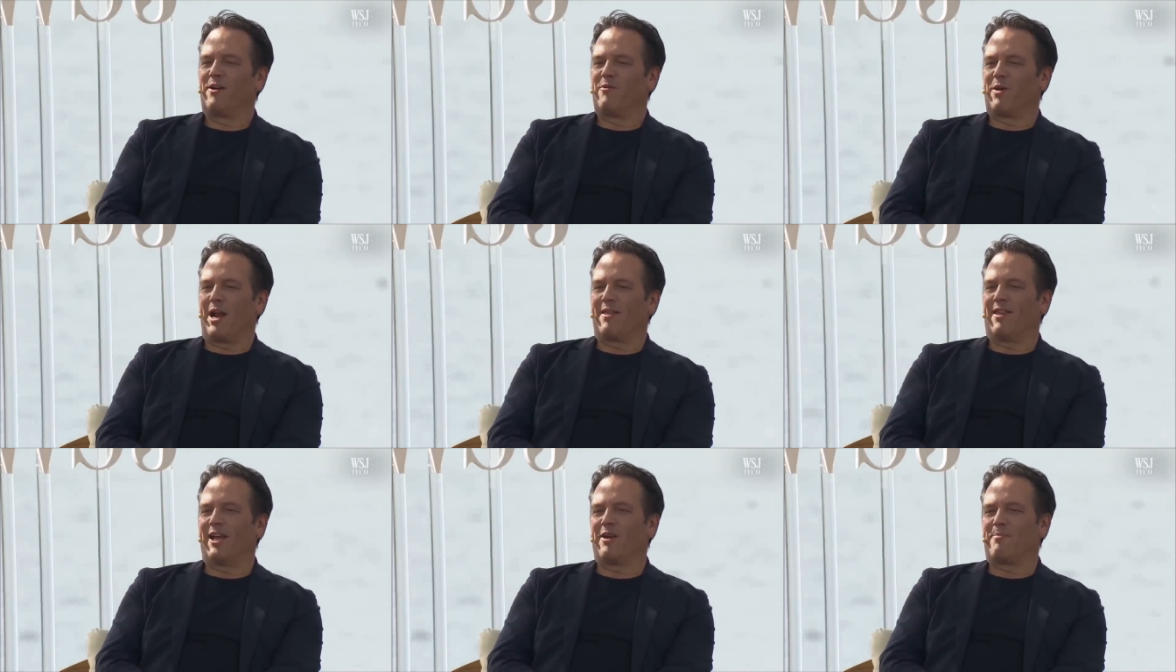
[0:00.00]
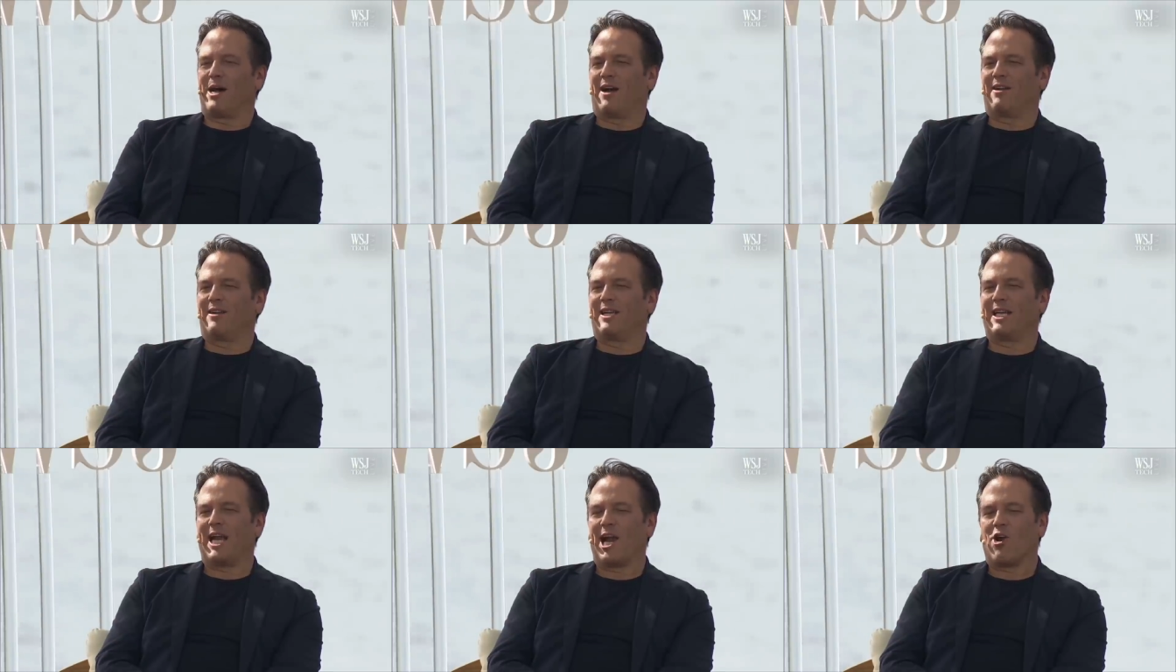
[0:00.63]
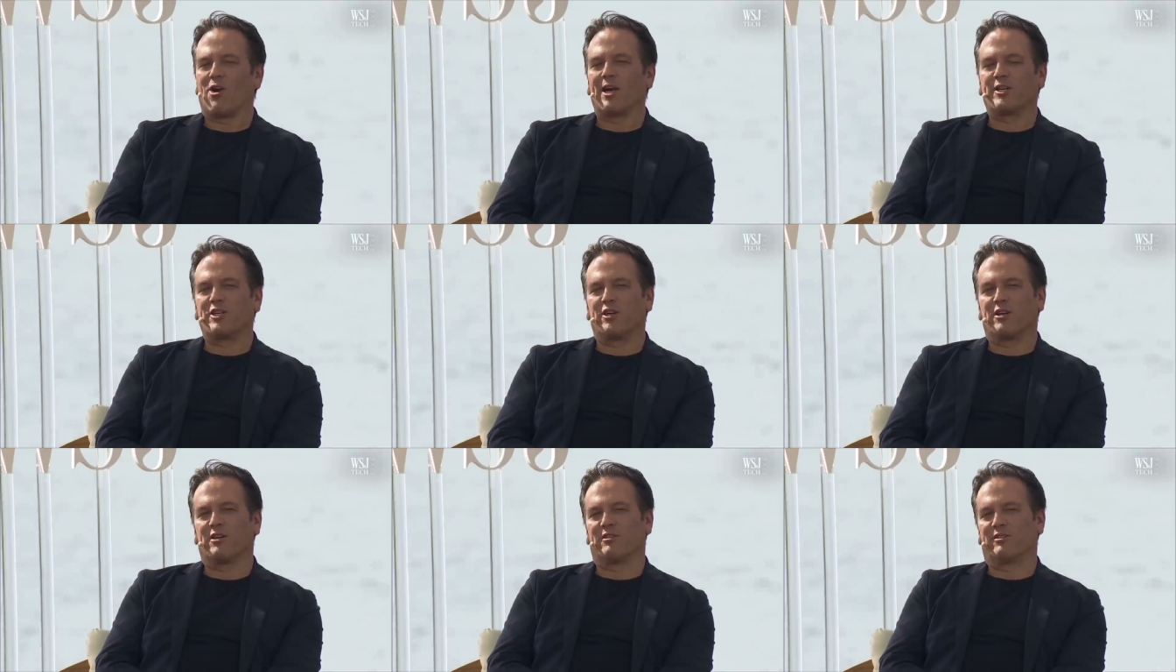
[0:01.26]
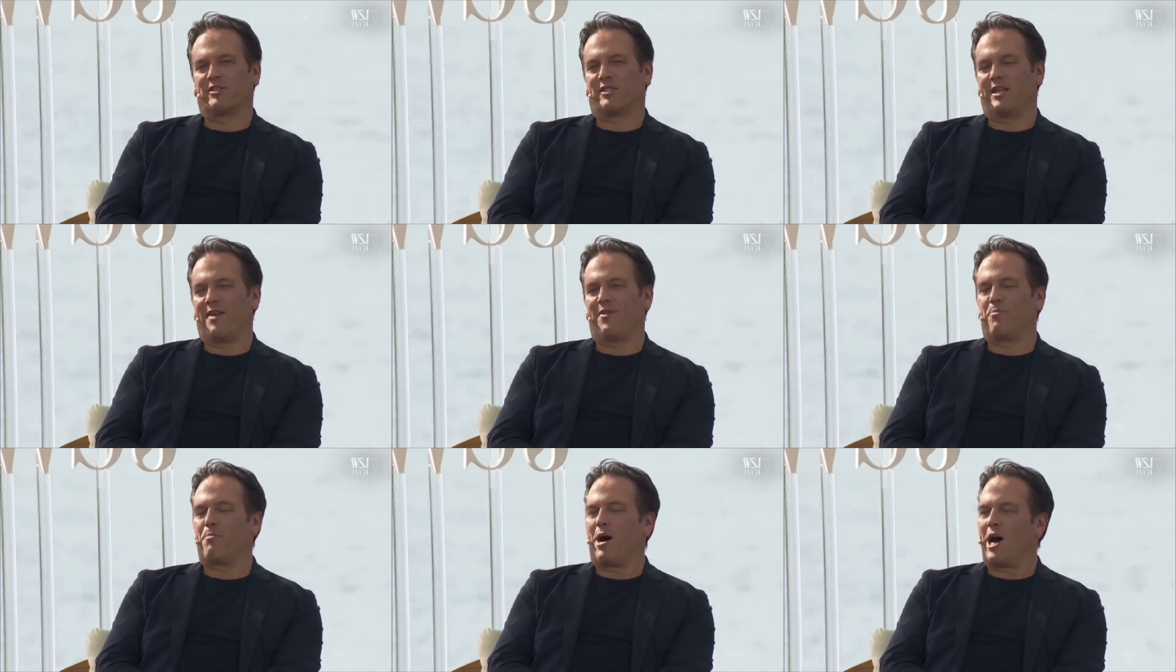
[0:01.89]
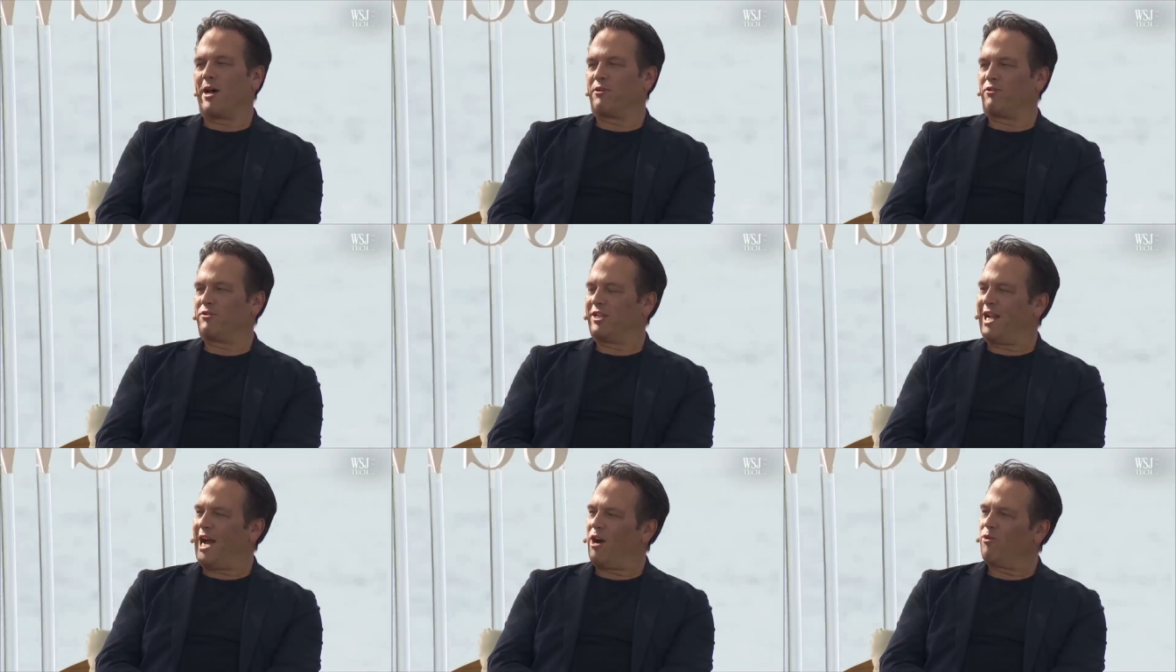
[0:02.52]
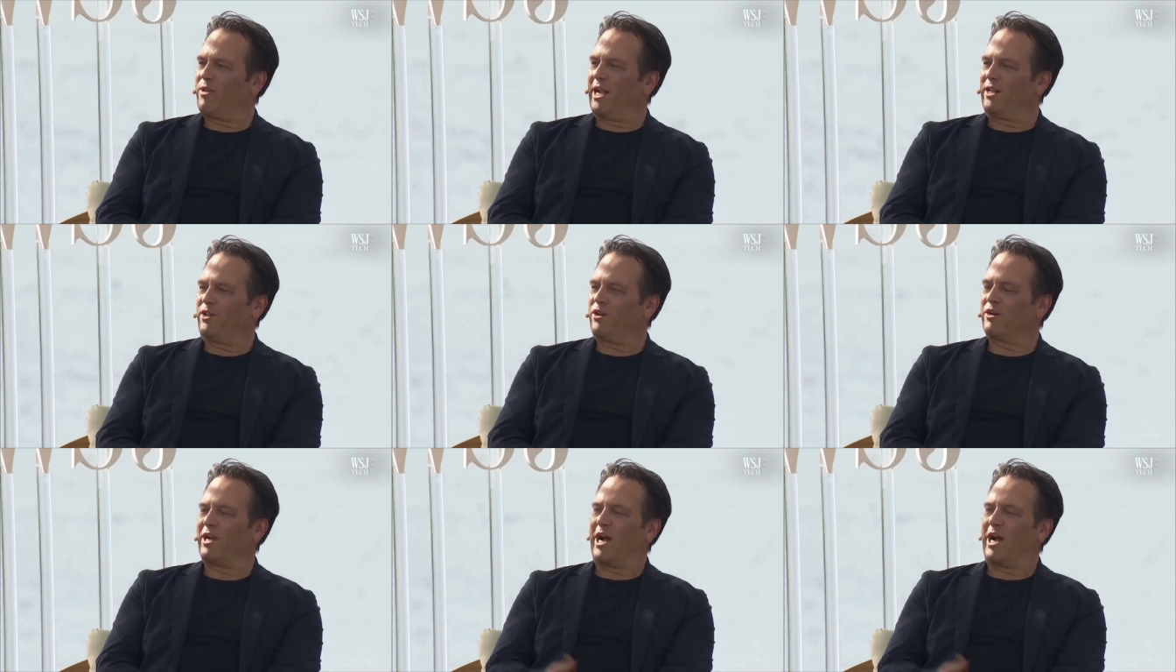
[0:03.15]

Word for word: When I think about characters and the models and how they look,